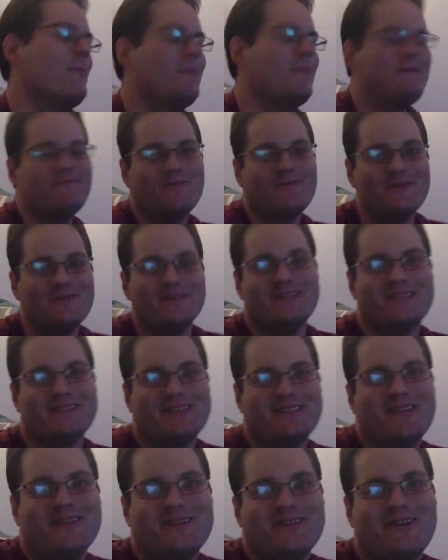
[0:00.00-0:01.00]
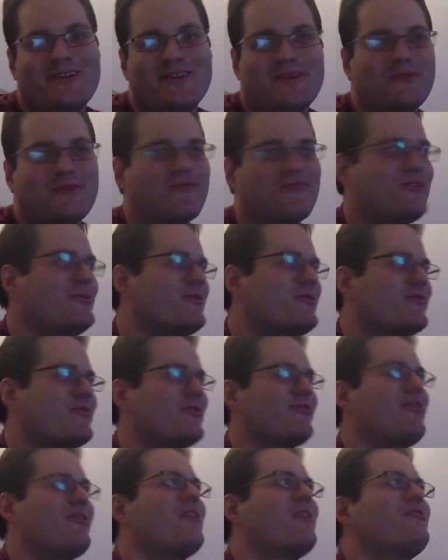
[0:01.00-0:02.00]
people in this Hunter x Hunter
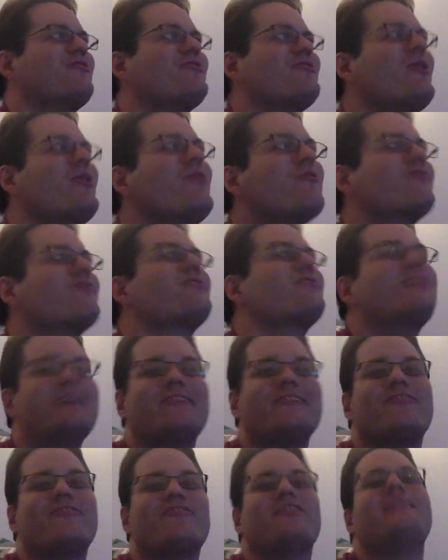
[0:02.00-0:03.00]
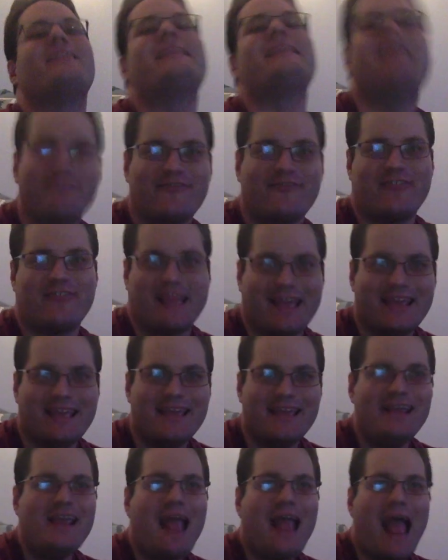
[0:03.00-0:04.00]
universe are so freaking sadistic.
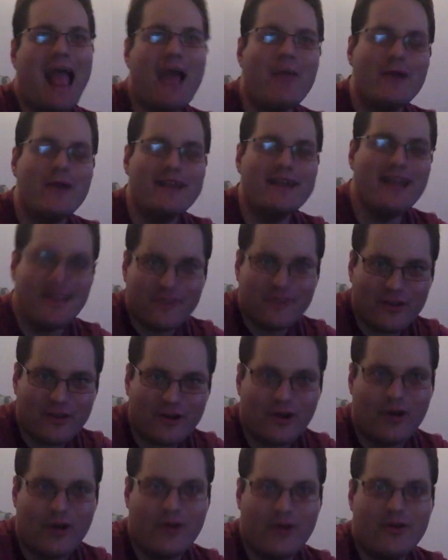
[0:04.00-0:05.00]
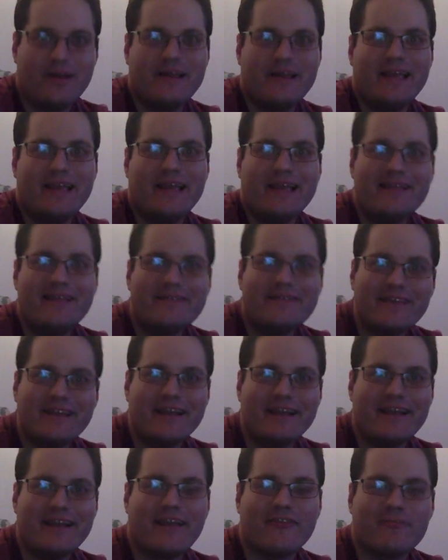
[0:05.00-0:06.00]
And what Netero did
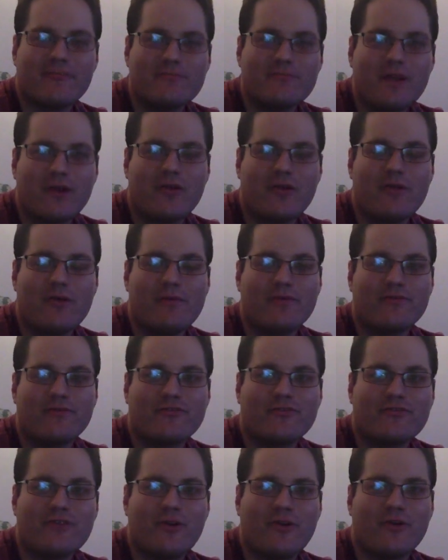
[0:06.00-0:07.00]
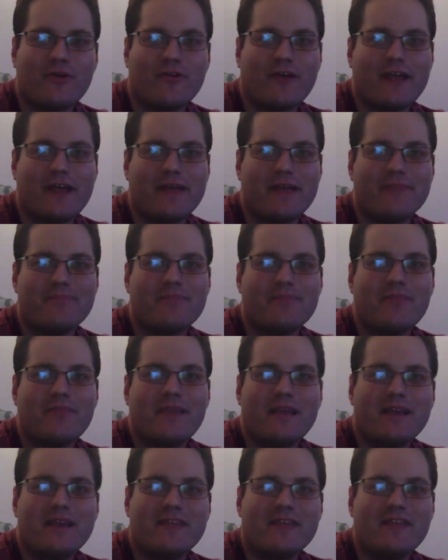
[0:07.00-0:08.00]
against Meruem was so great
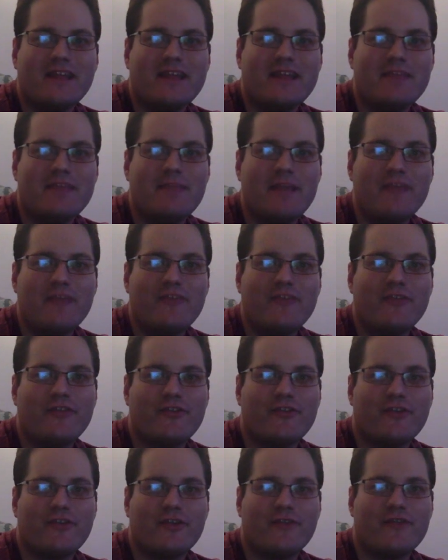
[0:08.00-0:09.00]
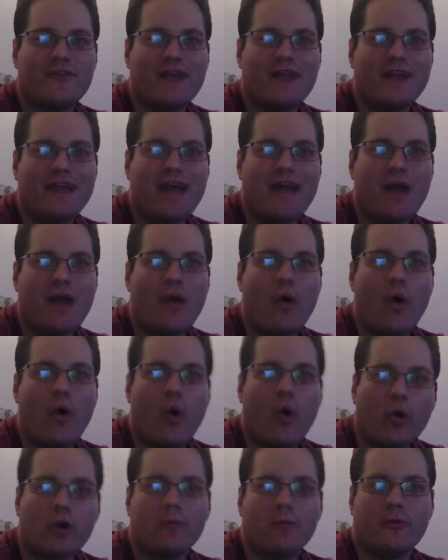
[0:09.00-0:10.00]
is that he basically solidified how
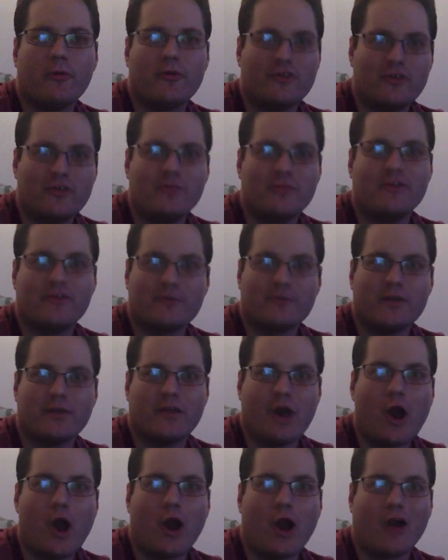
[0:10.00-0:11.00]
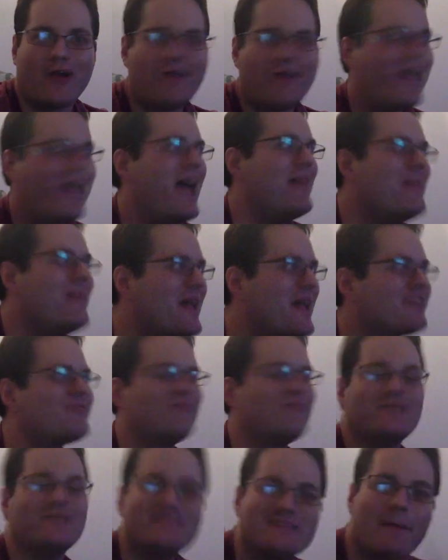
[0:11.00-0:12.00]
horrible humans really are. And that's
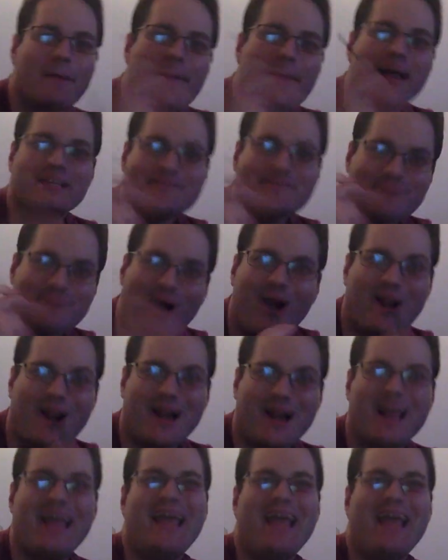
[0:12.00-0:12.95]
what's the best part,